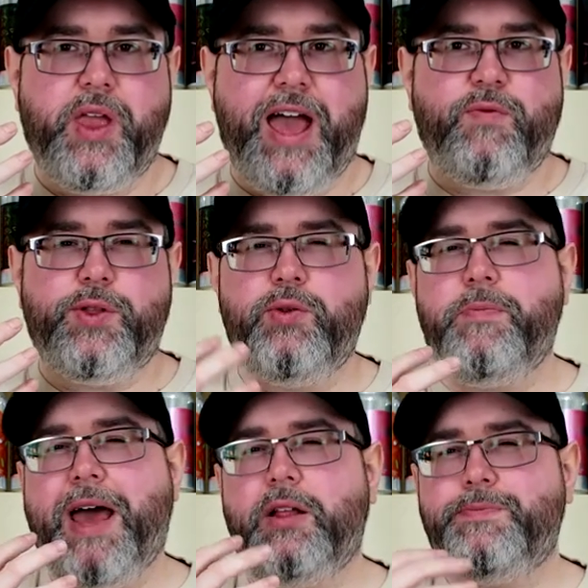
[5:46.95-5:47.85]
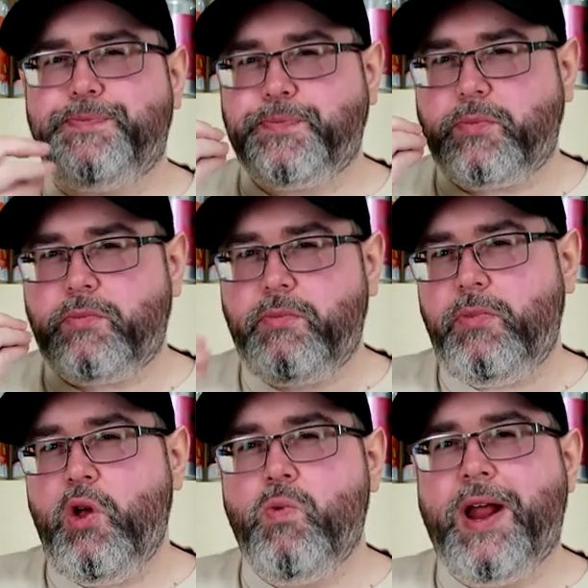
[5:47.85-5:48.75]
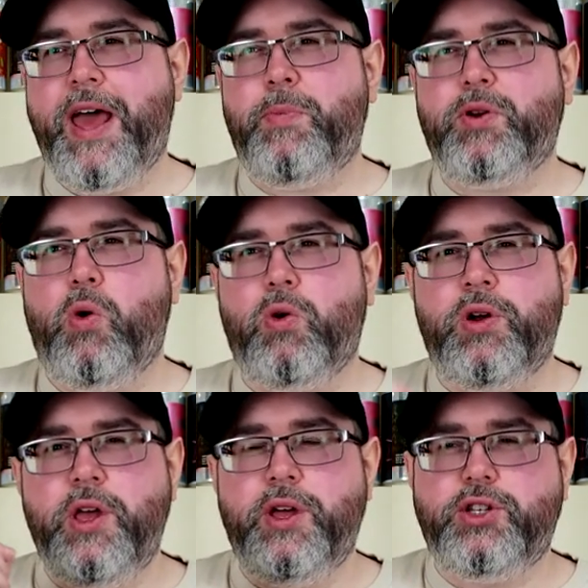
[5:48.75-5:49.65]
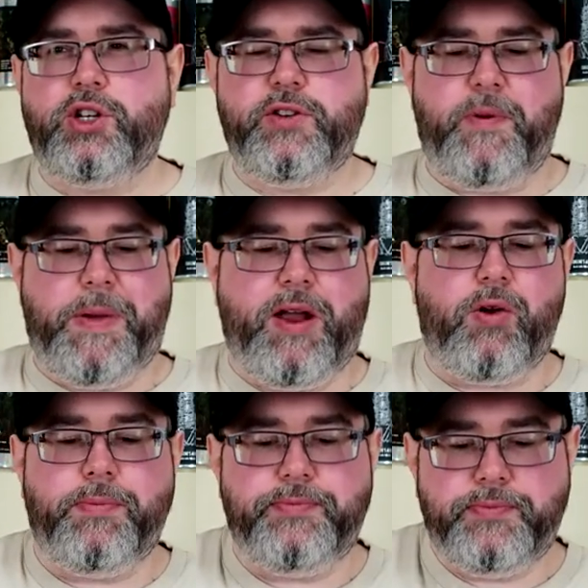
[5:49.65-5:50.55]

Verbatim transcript: Halfway through the palate, red apple core, touch of a pear.